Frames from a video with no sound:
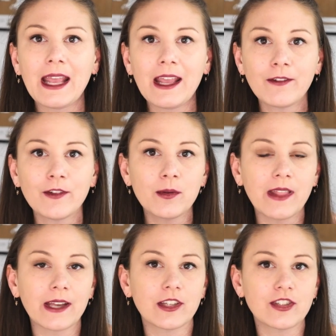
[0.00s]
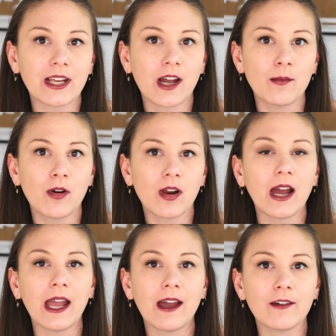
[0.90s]
If you would like to check out more,
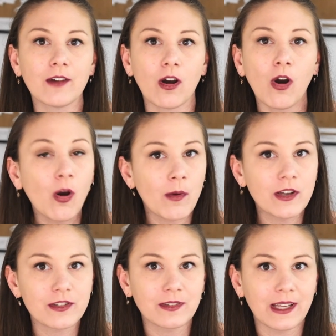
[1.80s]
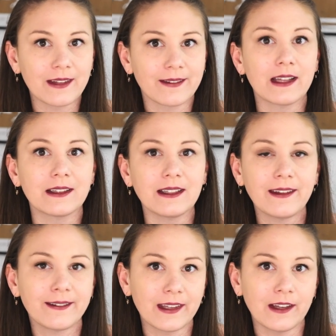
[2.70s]
I have a whole bunch of links
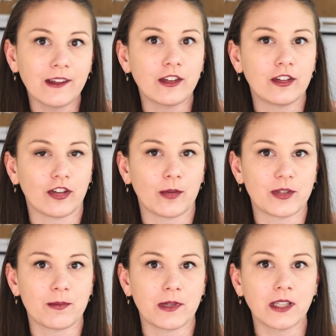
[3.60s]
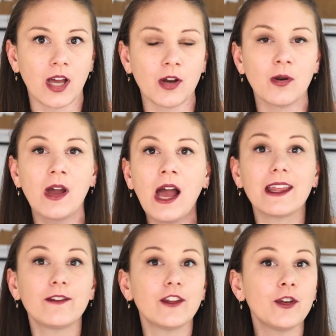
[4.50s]
listed in the description below.
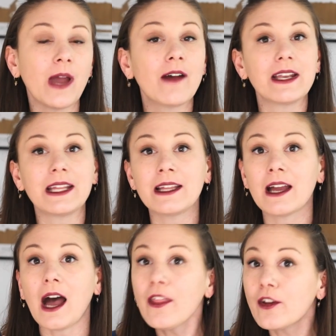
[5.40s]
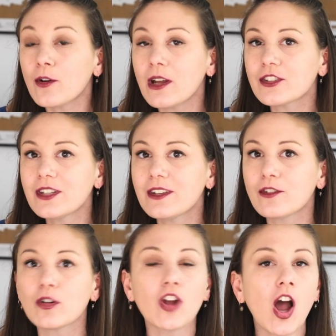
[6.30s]
If you have any other questions
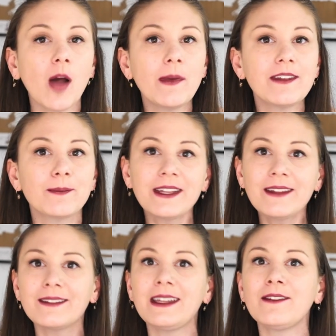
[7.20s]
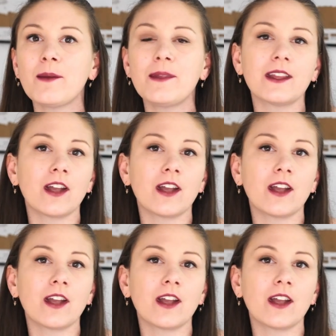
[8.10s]
or comments, please leave them in the